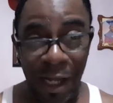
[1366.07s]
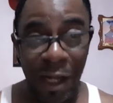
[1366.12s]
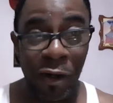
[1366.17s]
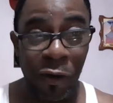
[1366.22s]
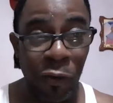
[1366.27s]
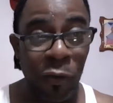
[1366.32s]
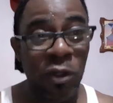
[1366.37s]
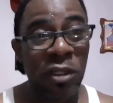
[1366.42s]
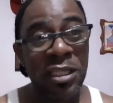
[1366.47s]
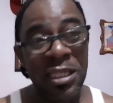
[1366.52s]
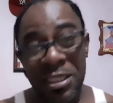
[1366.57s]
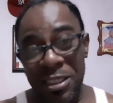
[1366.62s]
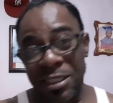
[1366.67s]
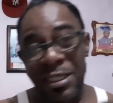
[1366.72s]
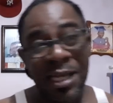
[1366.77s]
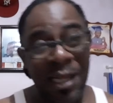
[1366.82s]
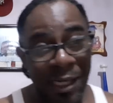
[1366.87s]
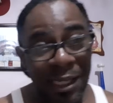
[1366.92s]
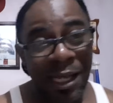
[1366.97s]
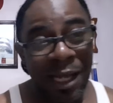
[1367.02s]
across this
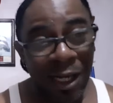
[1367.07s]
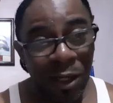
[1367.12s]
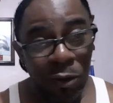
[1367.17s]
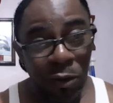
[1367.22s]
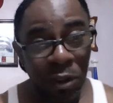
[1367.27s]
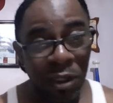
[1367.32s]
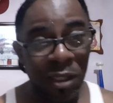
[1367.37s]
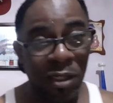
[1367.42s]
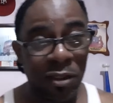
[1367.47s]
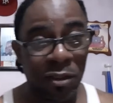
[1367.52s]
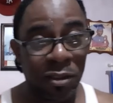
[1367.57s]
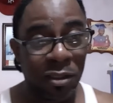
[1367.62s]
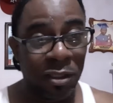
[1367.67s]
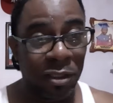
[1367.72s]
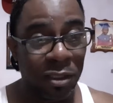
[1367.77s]
girl here looking.